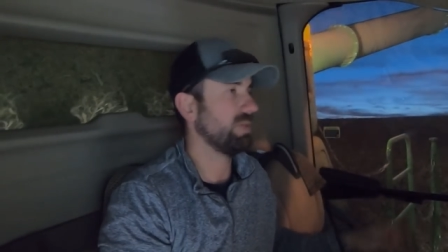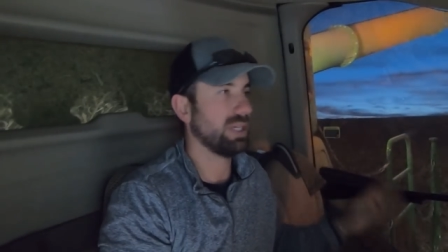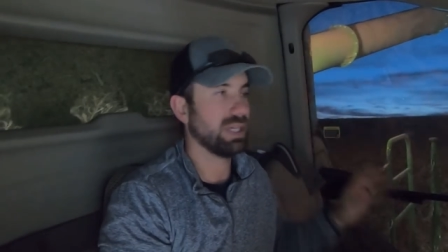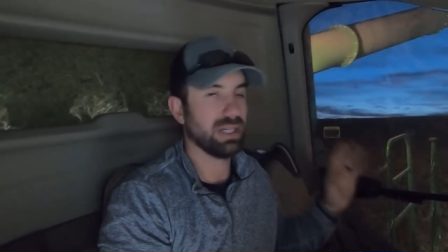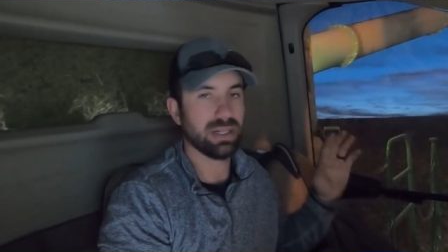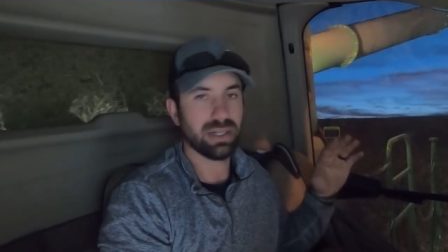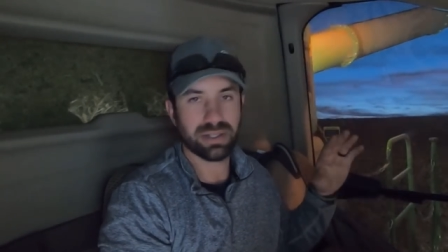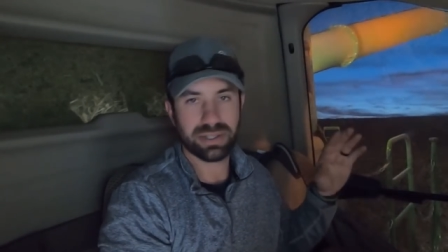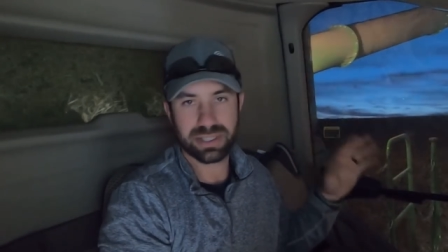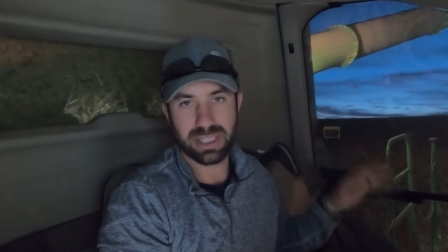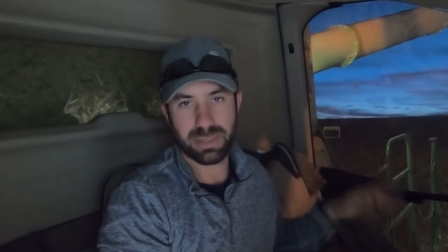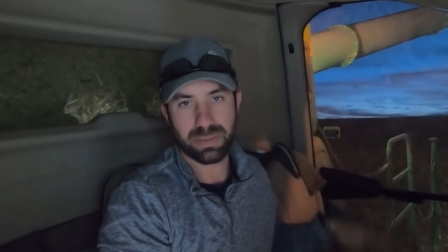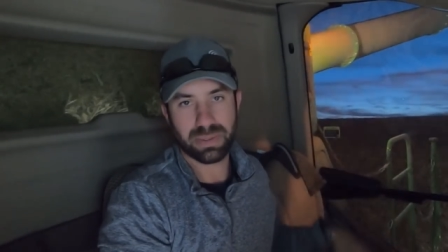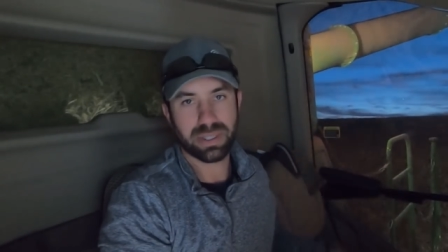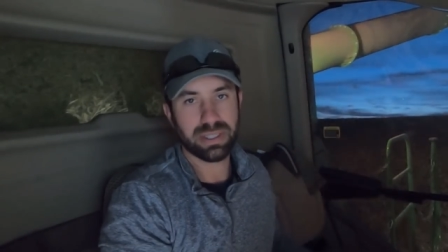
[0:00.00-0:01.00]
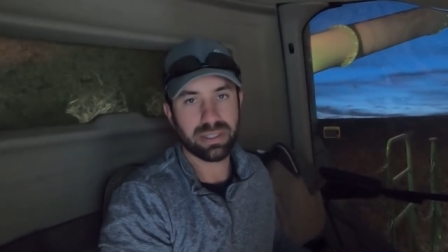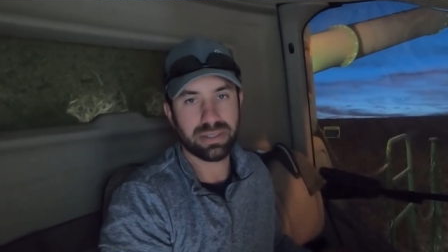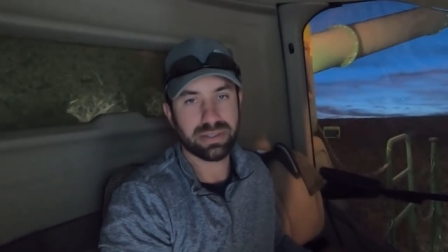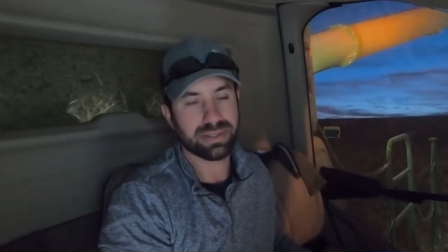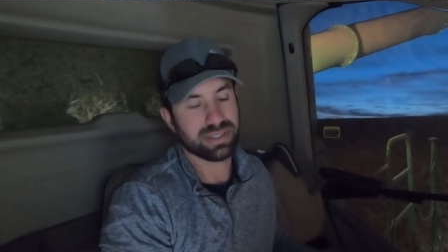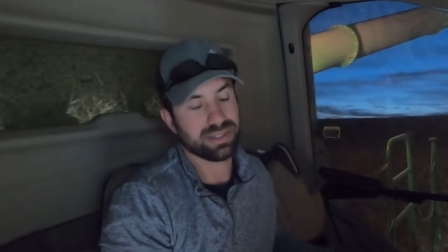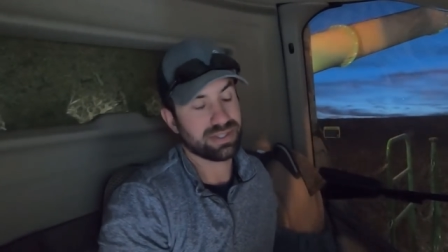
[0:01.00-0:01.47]
get in our steeper
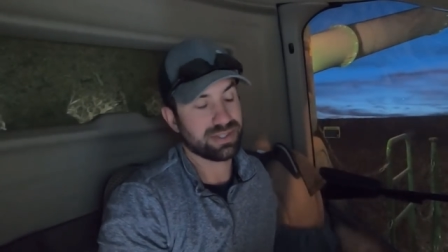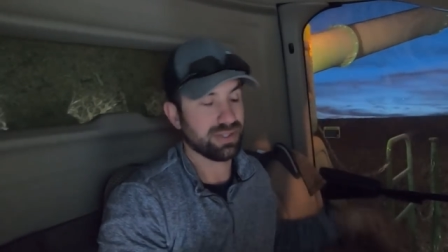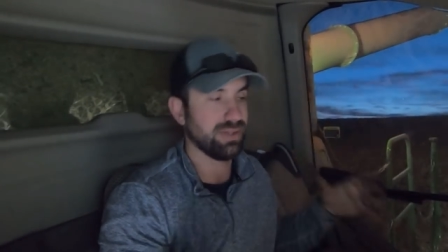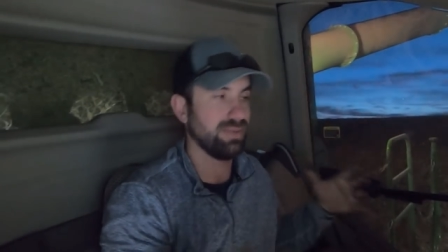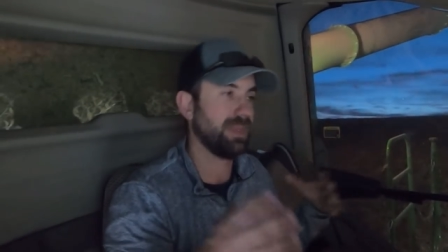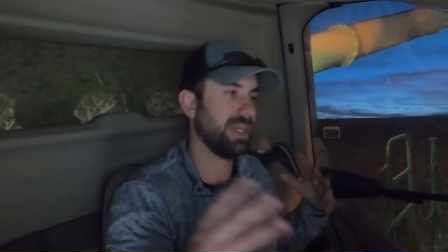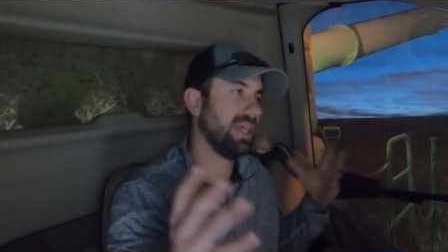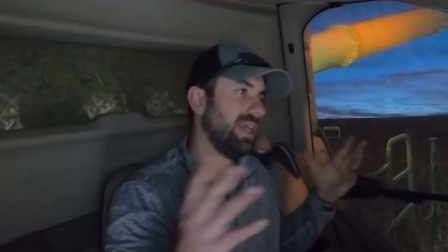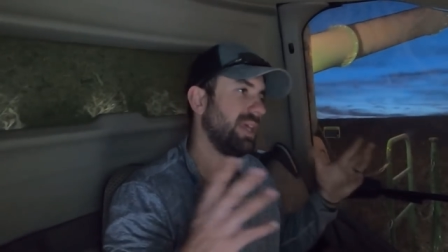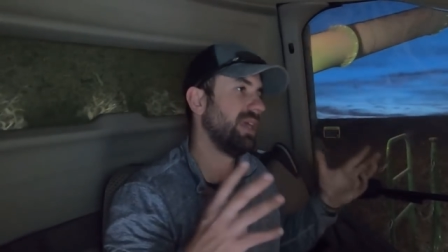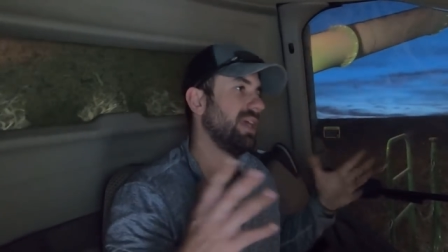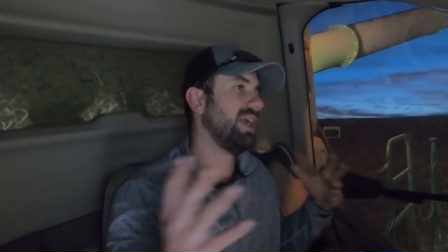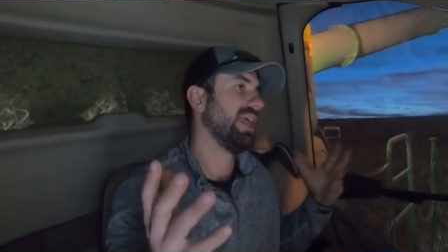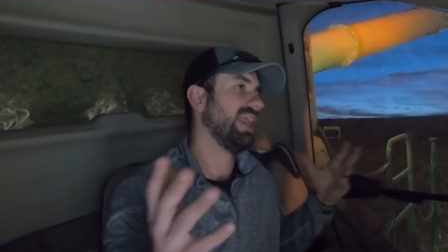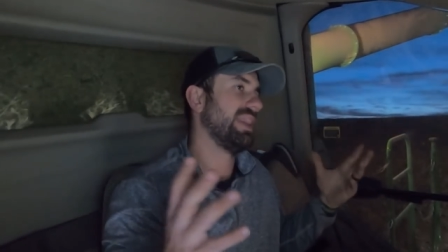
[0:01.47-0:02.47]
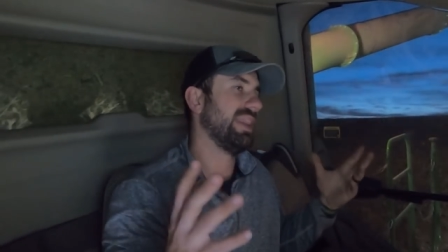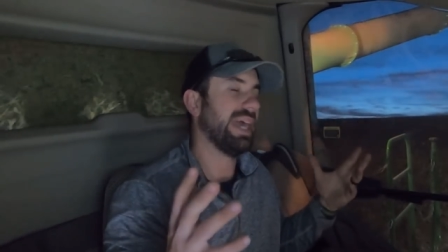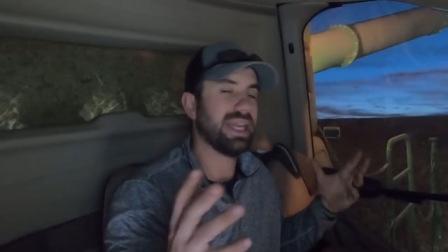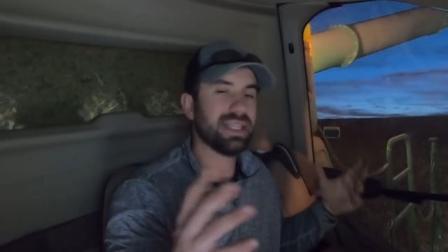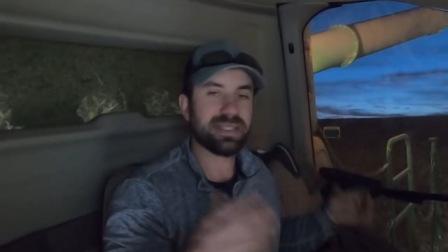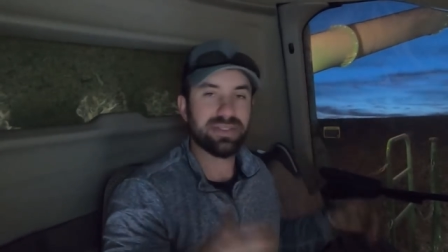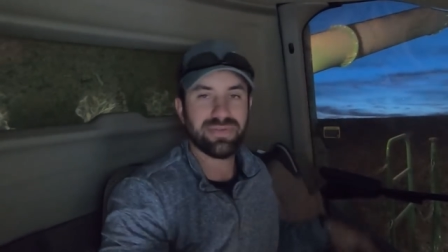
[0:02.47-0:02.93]
hills. And so
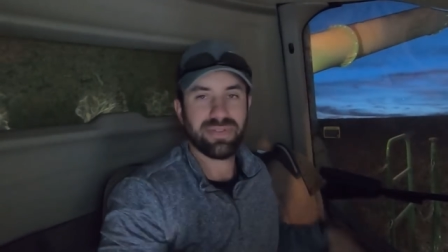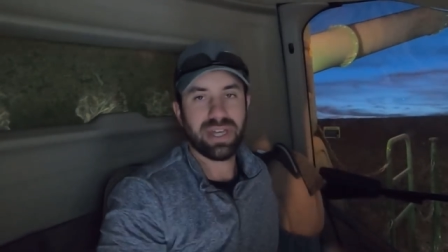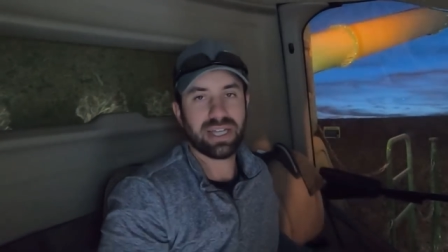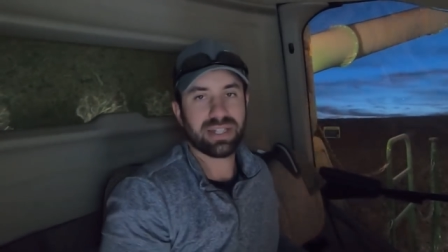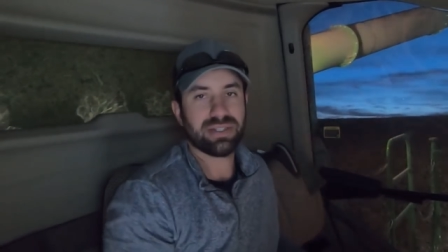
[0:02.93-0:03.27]
that's a factor